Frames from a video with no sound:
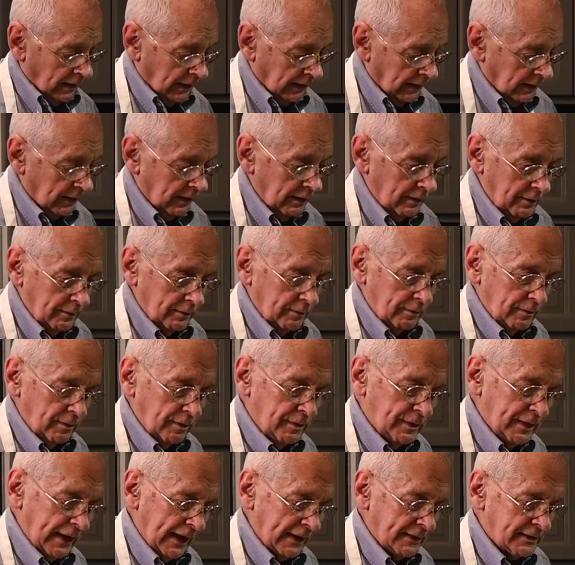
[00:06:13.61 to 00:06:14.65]

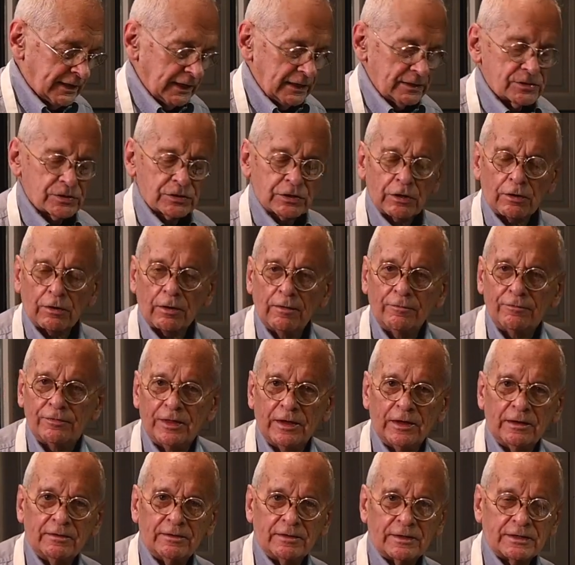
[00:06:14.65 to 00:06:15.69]
that takes care of
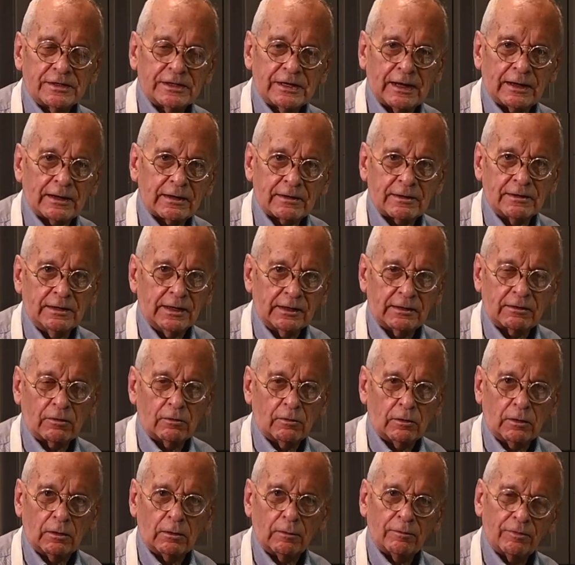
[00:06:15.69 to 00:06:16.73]
the
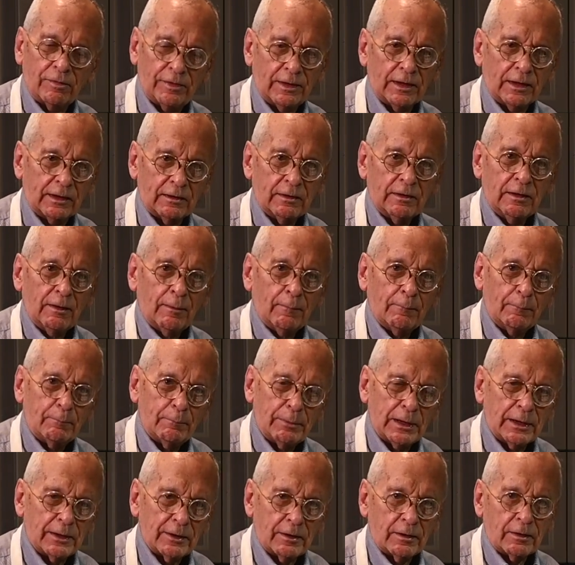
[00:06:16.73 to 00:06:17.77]
technical thing.
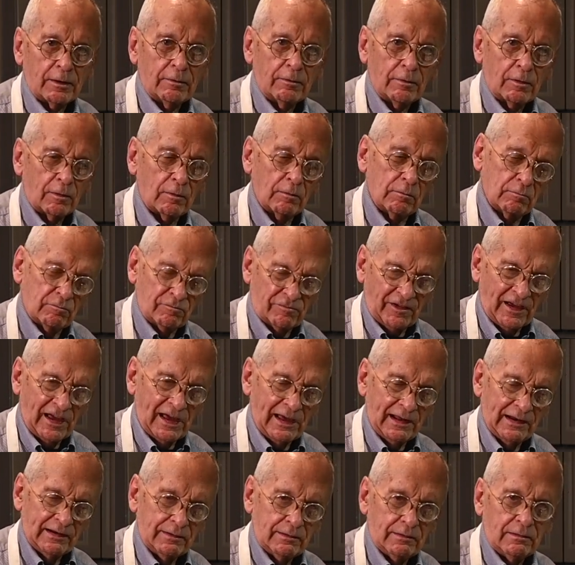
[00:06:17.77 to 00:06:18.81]
Butter,
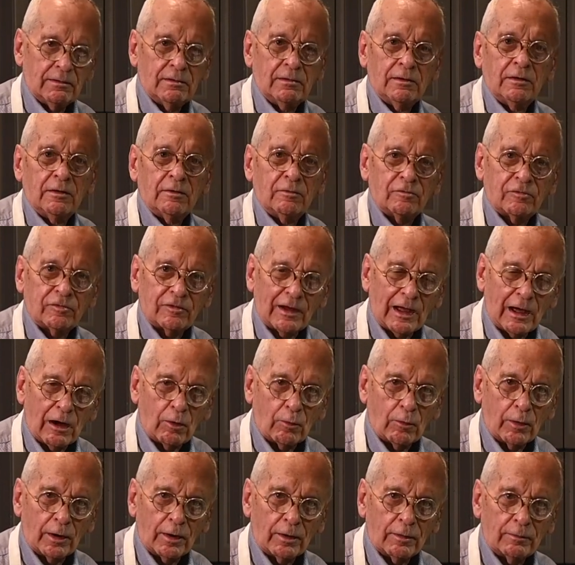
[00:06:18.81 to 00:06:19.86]
fat,
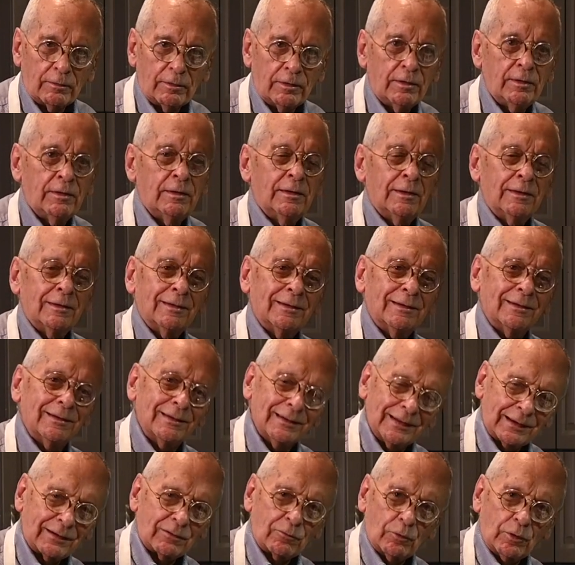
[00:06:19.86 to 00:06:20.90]
flour,
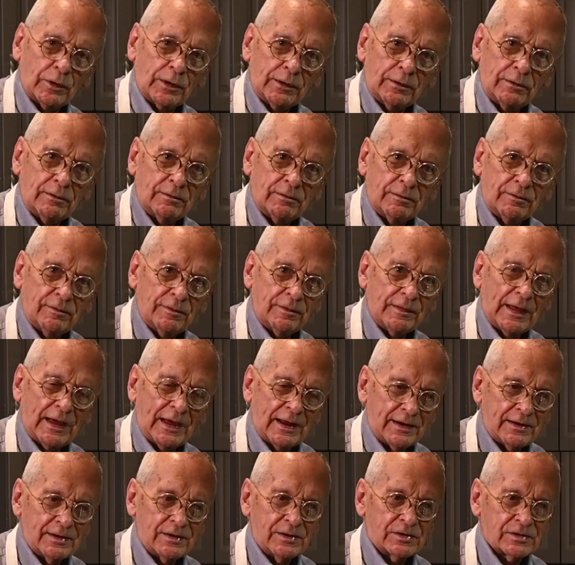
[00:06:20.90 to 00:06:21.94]
liquid.
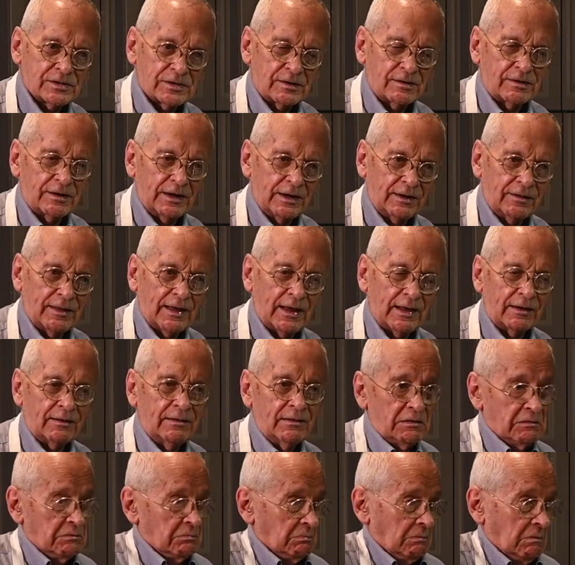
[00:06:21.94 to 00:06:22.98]
That is the thing that
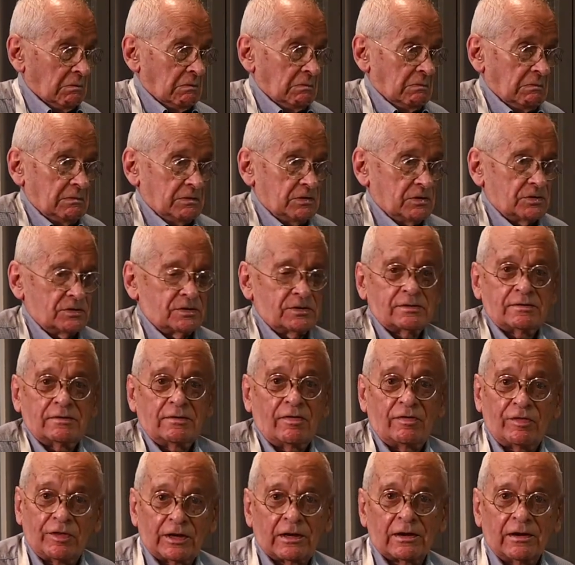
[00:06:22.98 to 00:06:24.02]
just
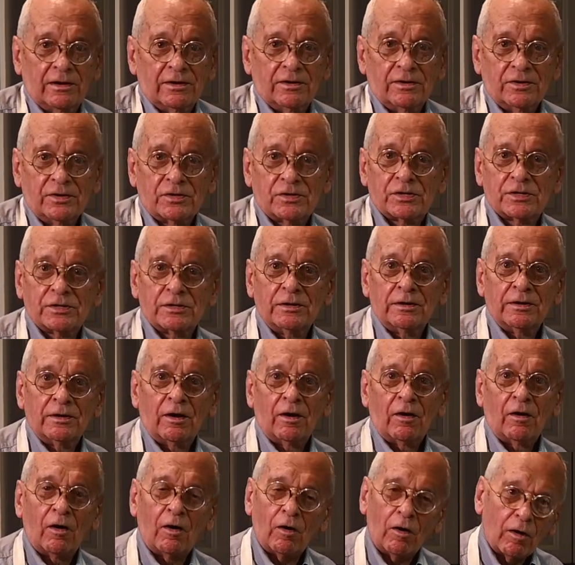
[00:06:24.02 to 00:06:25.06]
thickens
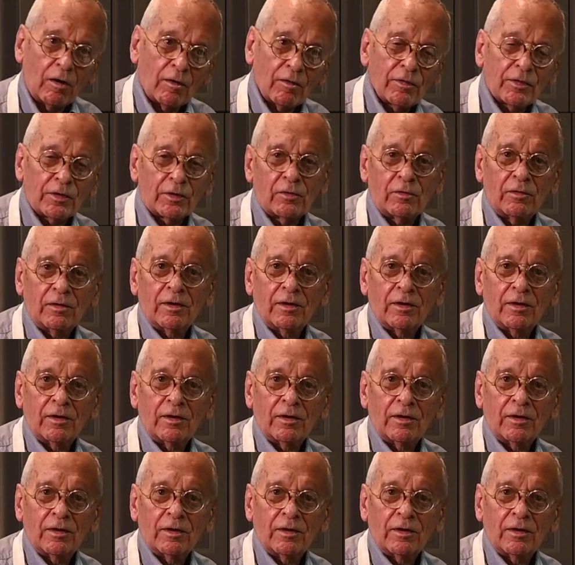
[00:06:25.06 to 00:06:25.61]
all the